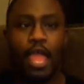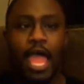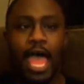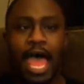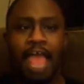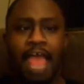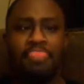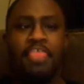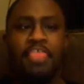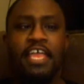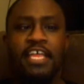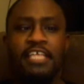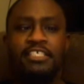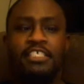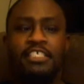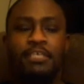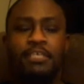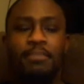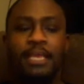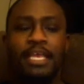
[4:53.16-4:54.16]
I think it,
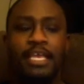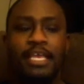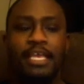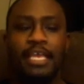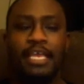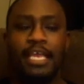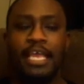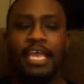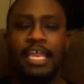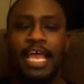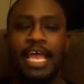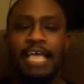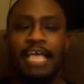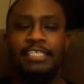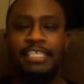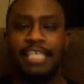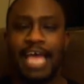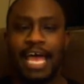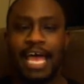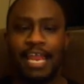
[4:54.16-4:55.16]
to me, it has
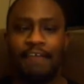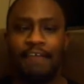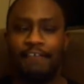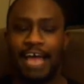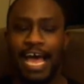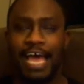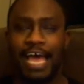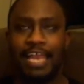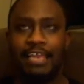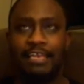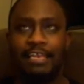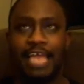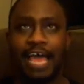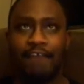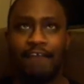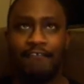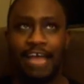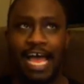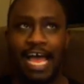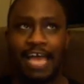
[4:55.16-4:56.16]
a lot of,
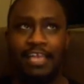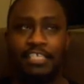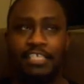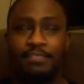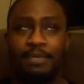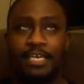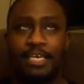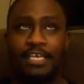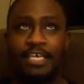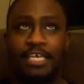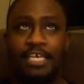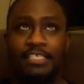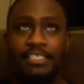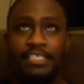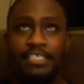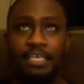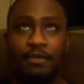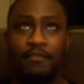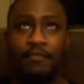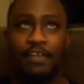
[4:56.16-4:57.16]
not violence, but it does
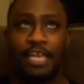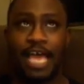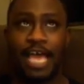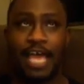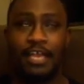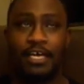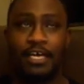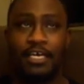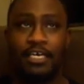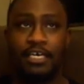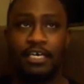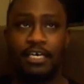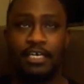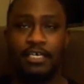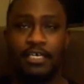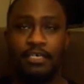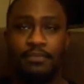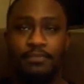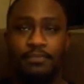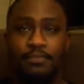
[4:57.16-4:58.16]
deal with a lot
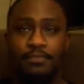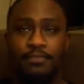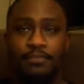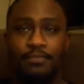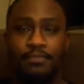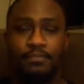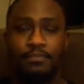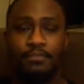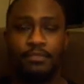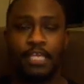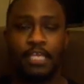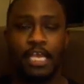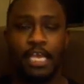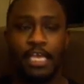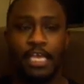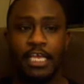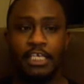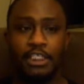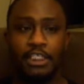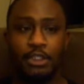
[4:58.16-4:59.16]
of
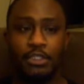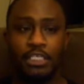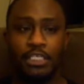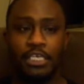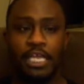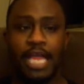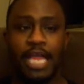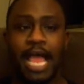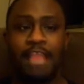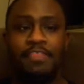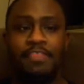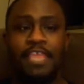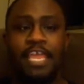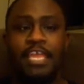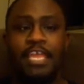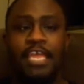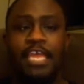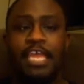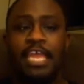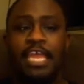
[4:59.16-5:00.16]
issues in it. I
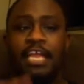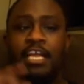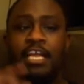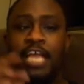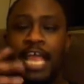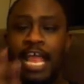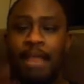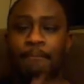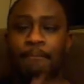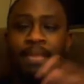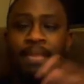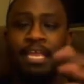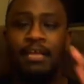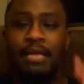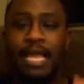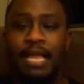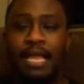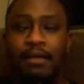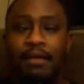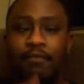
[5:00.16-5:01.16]
think it can be
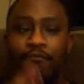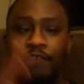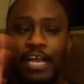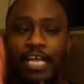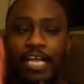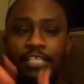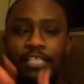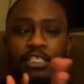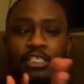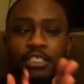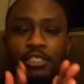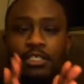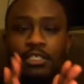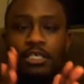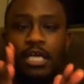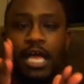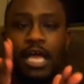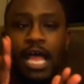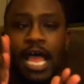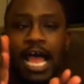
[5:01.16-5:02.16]
read to
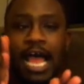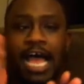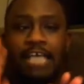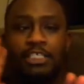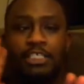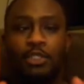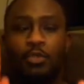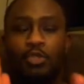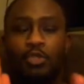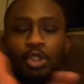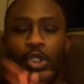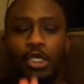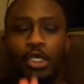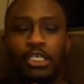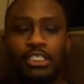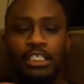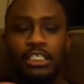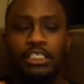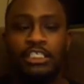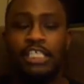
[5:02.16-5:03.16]
high school
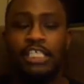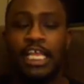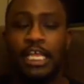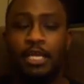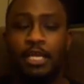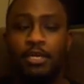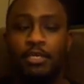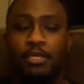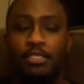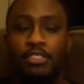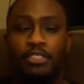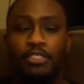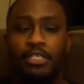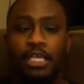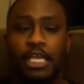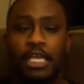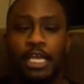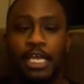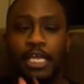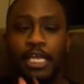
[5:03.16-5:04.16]
juniors and seniors
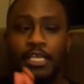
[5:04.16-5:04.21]
in